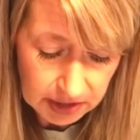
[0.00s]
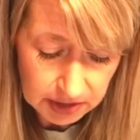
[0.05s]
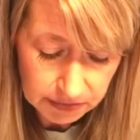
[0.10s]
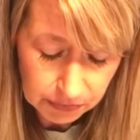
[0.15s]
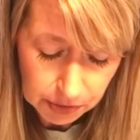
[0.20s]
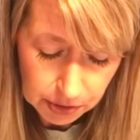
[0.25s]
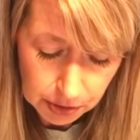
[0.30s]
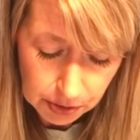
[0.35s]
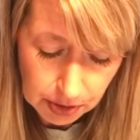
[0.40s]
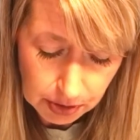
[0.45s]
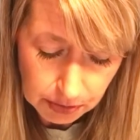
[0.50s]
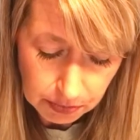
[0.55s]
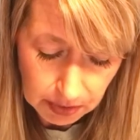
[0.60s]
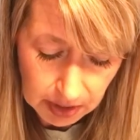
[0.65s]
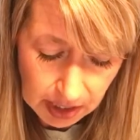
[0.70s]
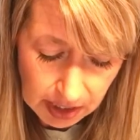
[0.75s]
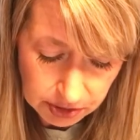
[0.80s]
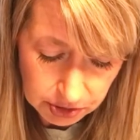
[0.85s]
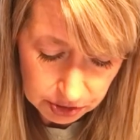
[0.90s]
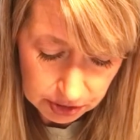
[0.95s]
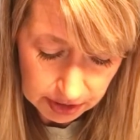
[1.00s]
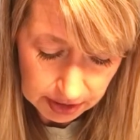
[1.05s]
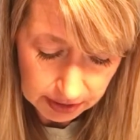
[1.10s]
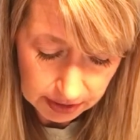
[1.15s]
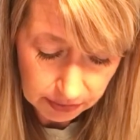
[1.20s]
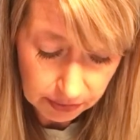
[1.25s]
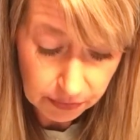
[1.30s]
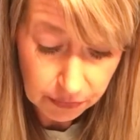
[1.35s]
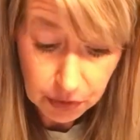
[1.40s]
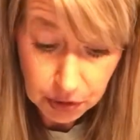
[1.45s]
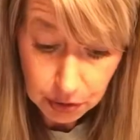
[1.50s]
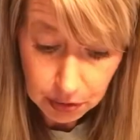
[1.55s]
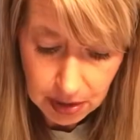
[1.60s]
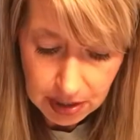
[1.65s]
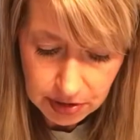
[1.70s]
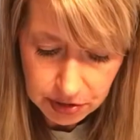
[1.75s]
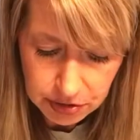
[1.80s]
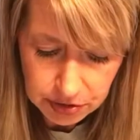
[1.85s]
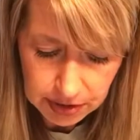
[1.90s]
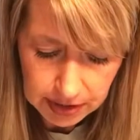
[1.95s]
for your own country, or for your
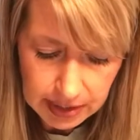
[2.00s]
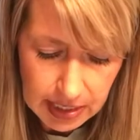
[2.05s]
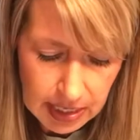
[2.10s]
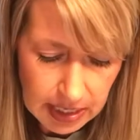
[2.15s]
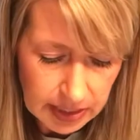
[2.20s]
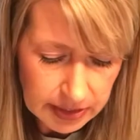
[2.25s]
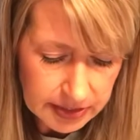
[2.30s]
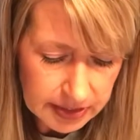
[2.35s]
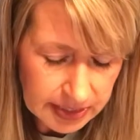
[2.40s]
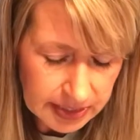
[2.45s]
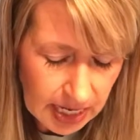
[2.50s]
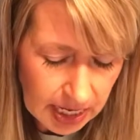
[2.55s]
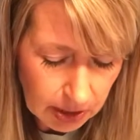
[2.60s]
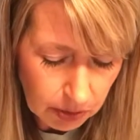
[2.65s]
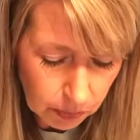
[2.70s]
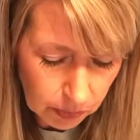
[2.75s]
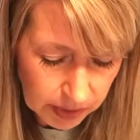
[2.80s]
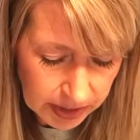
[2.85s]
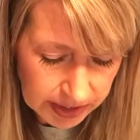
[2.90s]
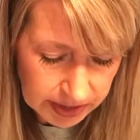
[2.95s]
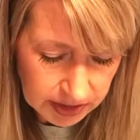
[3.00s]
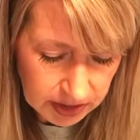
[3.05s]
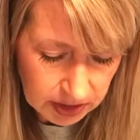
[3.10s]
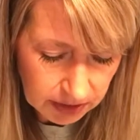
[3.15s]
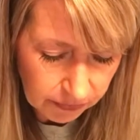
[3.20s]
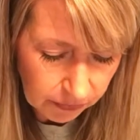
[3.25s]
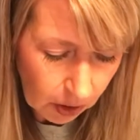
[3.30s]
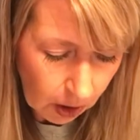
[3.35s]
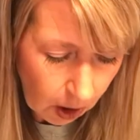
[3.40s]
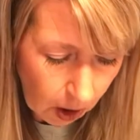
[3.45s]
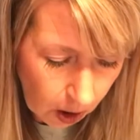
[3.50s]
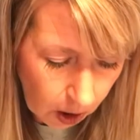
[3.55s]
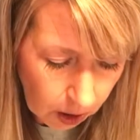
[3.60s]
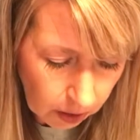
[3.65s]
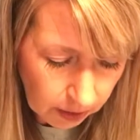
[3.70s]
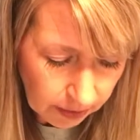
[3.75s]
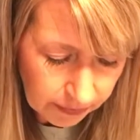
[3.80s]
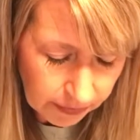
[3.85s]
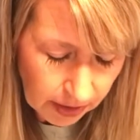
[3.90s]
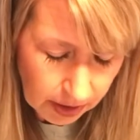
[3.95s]
country, to take risk for all
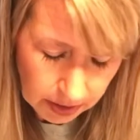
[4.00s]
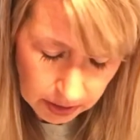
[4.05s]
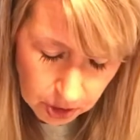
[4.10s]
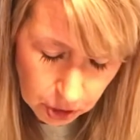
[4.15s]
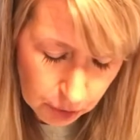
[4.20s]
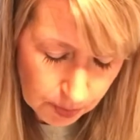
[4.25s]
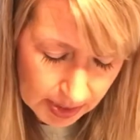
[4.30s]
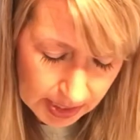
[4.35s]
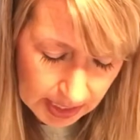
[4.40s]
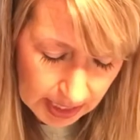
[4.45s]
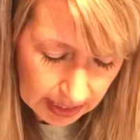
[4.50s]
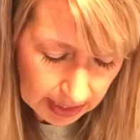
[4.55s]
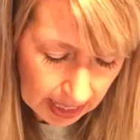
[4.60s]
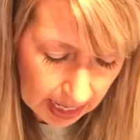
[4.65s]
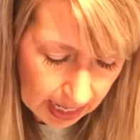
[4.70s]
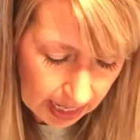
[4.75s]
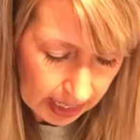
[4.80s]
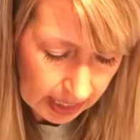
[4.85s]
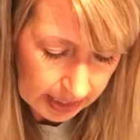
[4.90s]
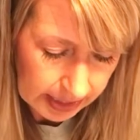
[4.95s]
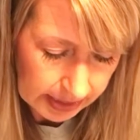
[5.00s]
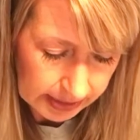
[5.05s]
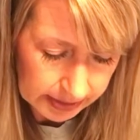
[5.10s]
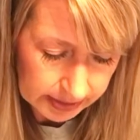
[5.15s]
of humankind.